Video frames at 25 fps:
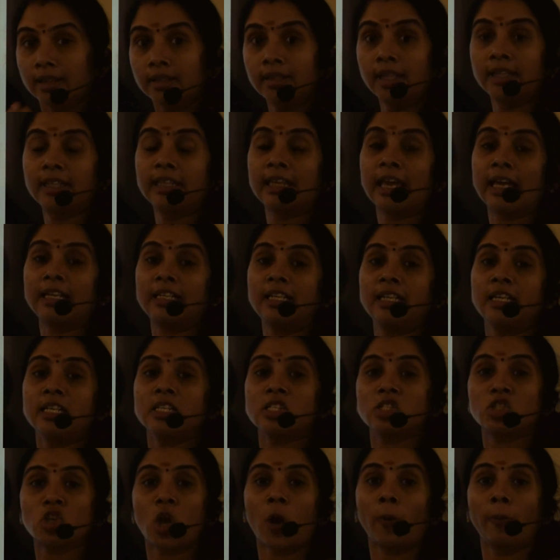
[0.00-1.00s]
the
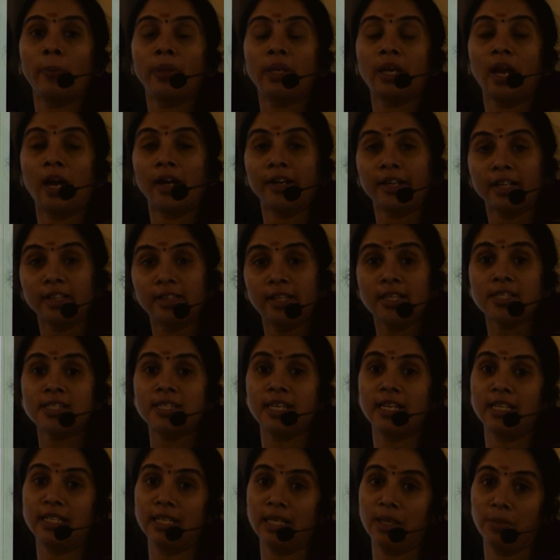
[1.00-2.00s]
catalyst topic under
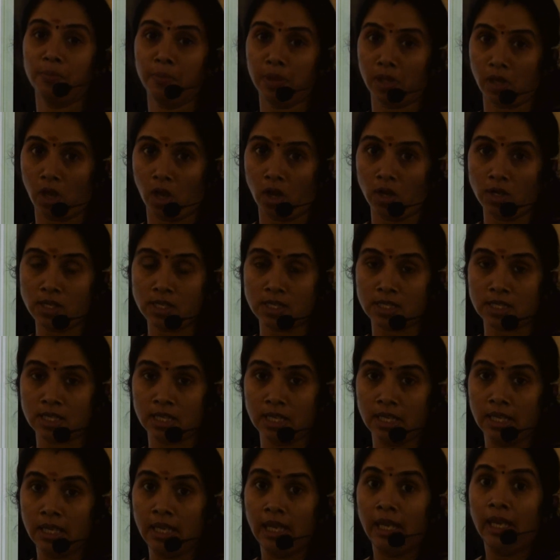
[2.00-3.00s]
this heading? Because
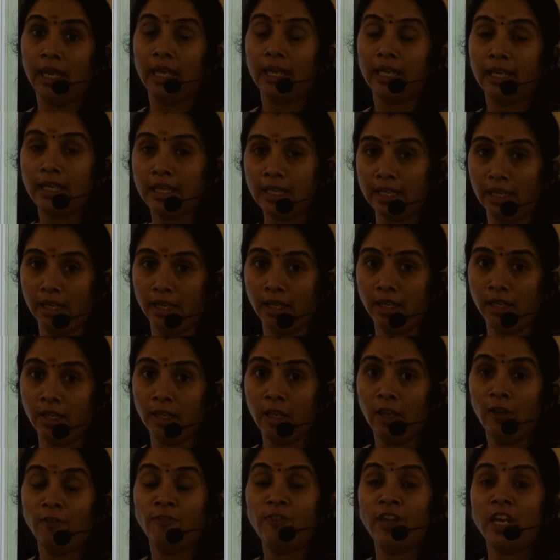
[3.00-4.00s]

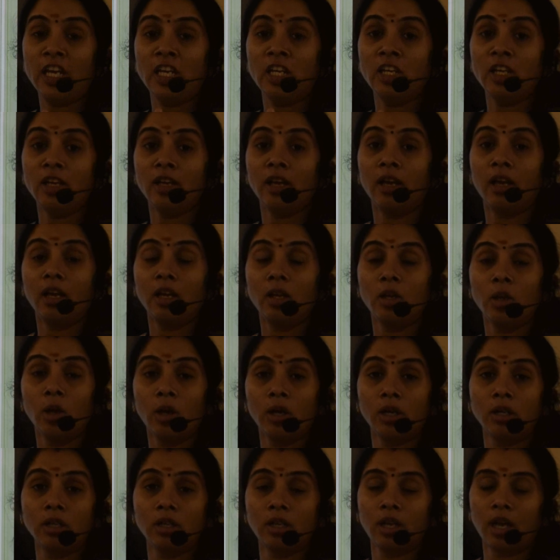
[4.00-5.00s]
here, when you
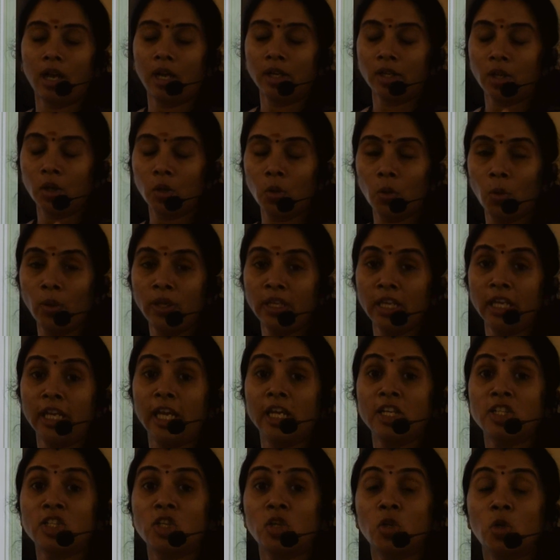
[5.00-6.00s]
are undergoing a
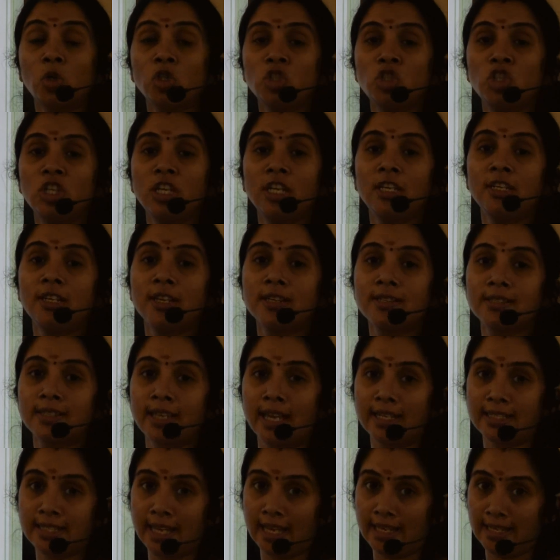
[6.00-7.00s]
heterogeneous
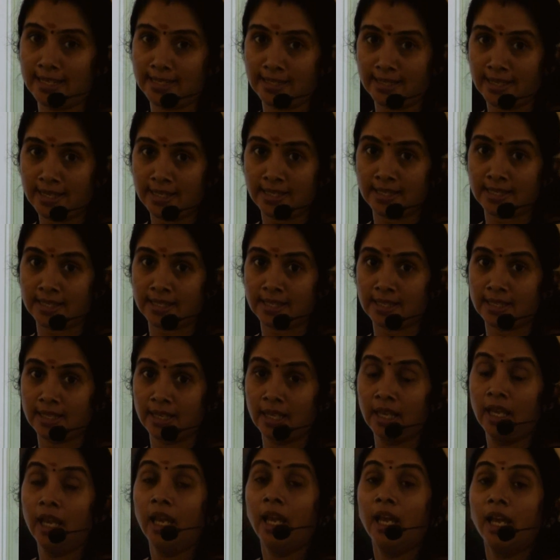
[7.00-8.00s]

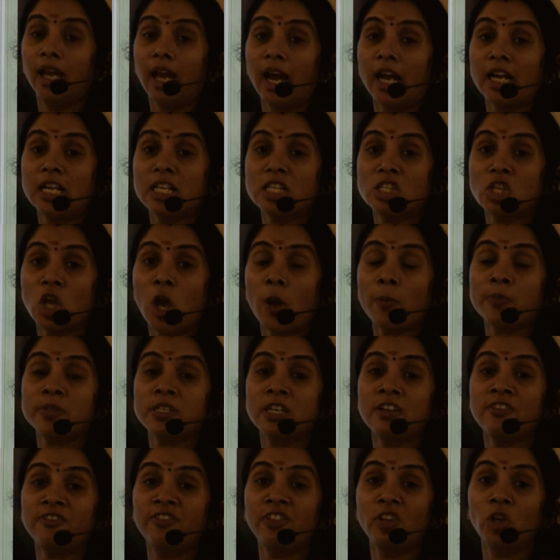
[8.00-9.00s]
catalysis,
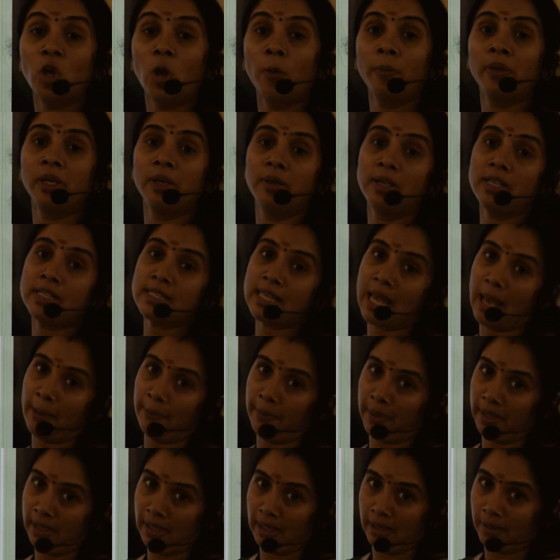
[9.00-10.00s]
adsorption phenomenon is
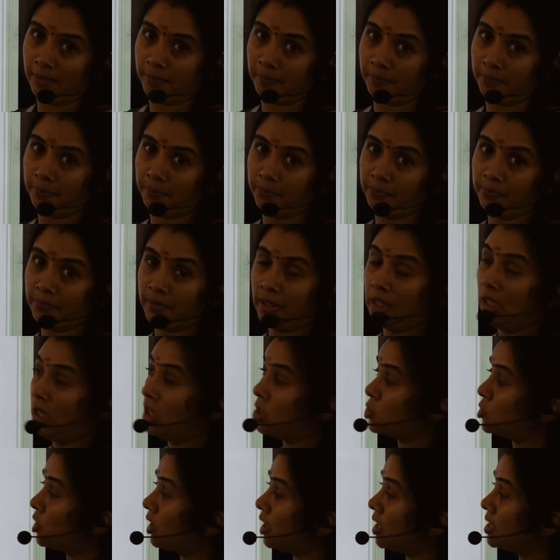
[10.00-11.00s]
happening. So,